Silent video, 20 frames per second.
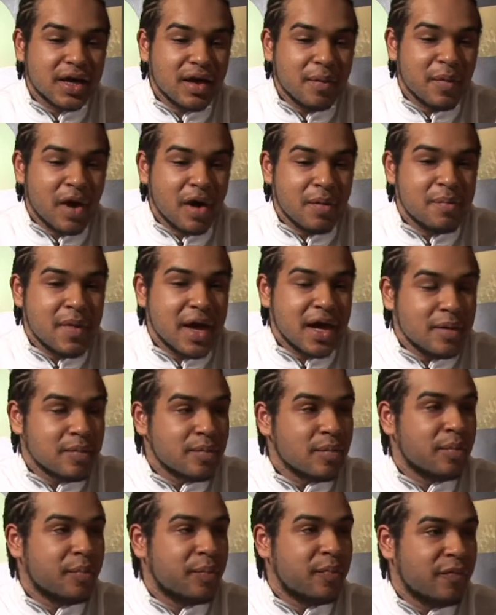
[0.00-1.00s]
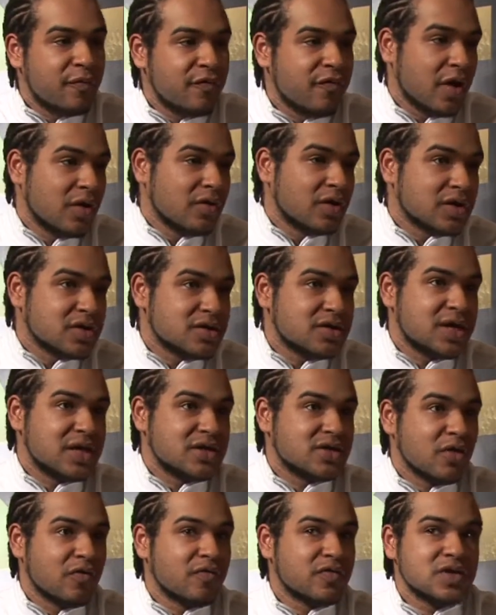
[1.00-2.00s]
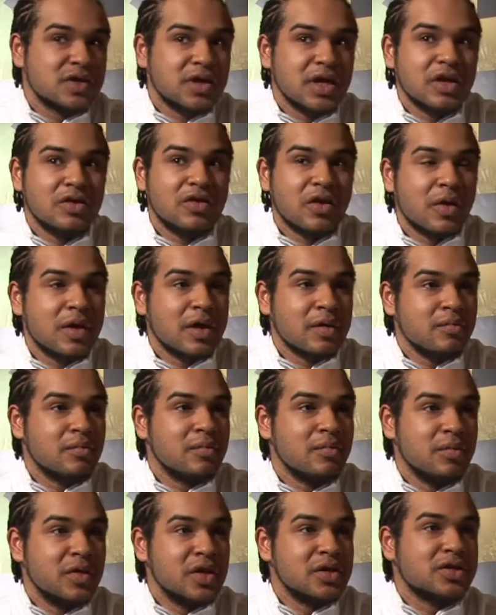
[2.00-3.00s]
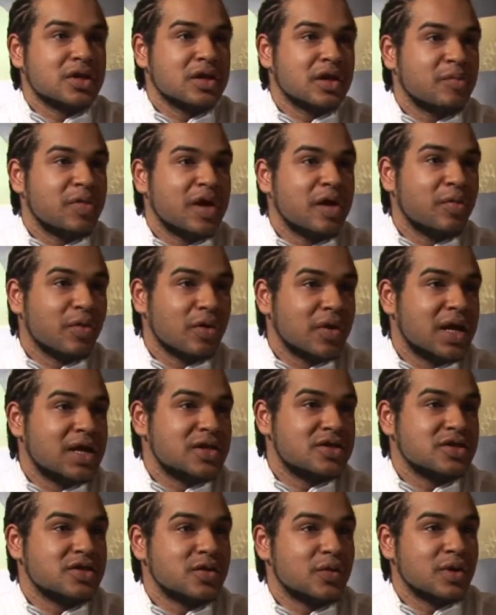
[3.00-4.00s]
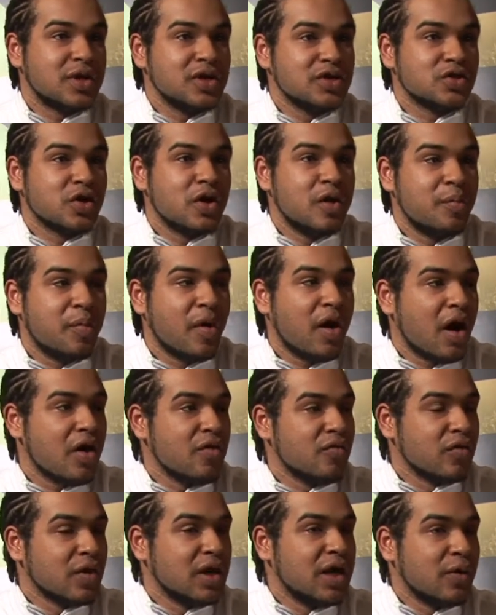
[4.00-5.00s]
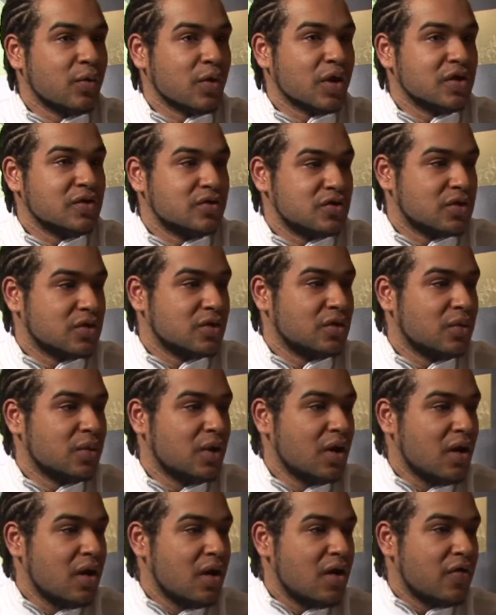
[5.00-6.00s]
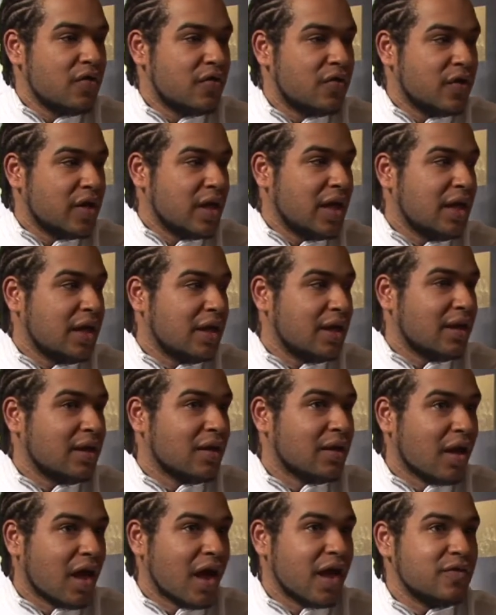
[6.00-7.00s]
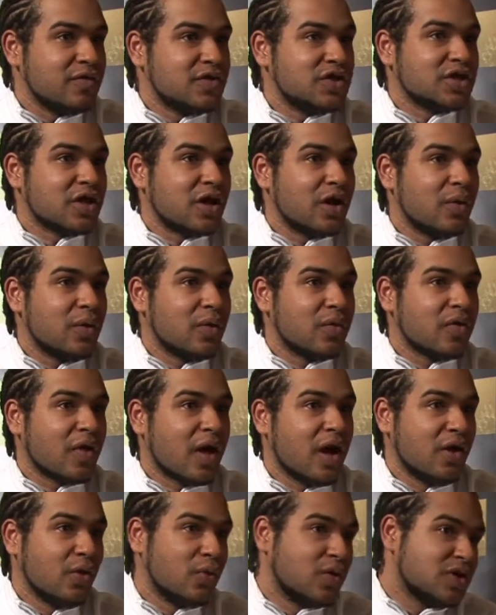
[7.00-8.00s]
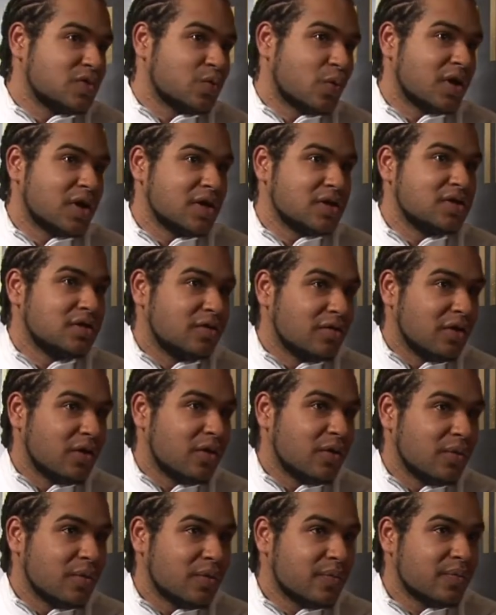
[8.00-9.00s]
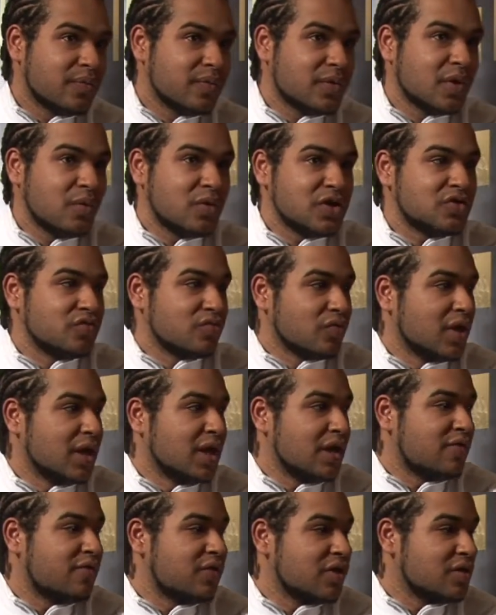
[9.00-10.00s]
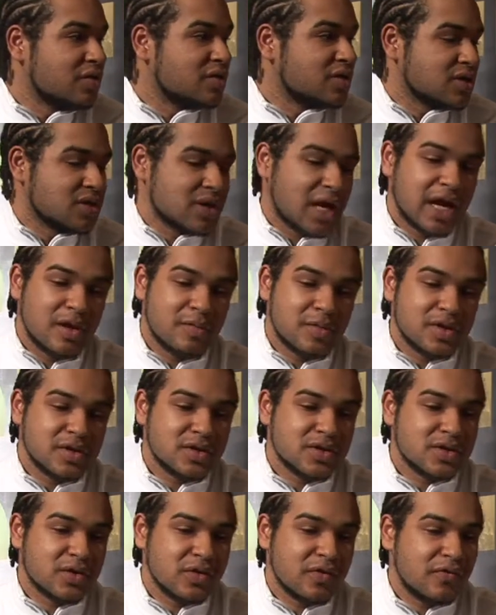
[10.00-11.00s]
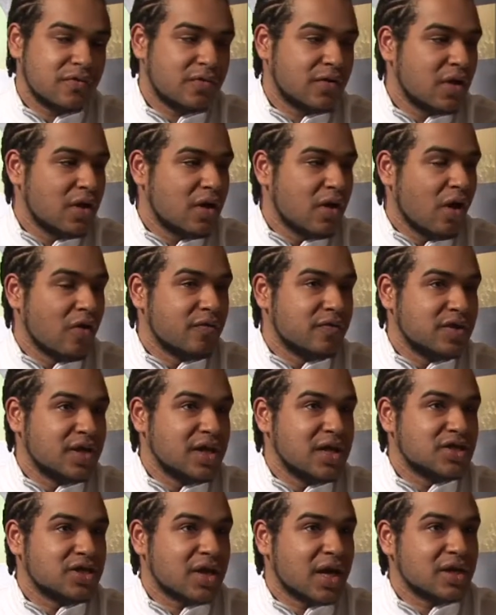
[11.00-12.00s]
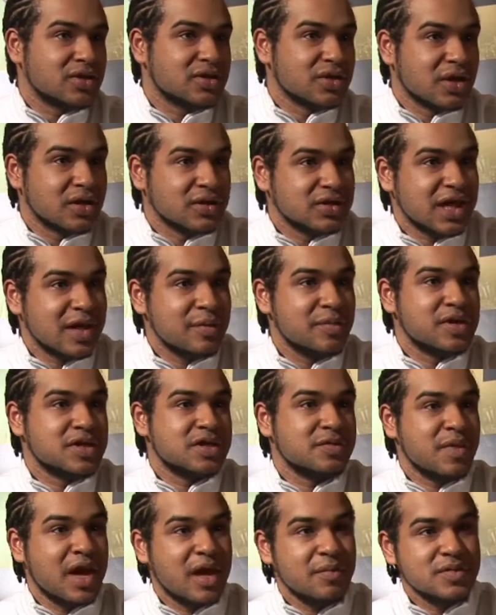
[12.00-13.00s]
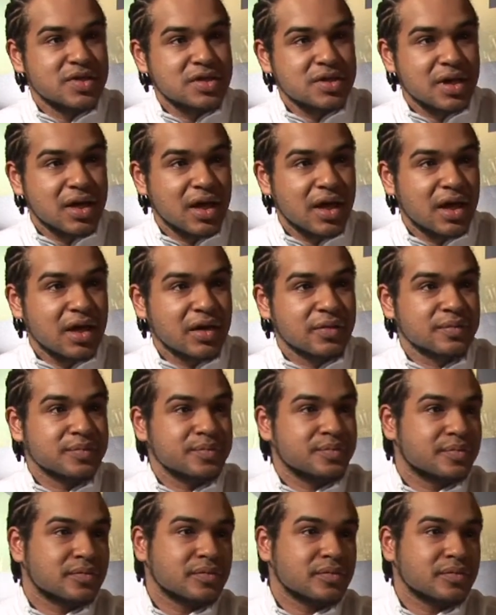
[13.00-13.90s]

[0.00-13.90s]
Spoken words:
My main focus is obviously doing music that people will listen to and enjoy, but I really want to do the live show that I always wanted to do, which really fuses elements of DJing, turntablism, MCing,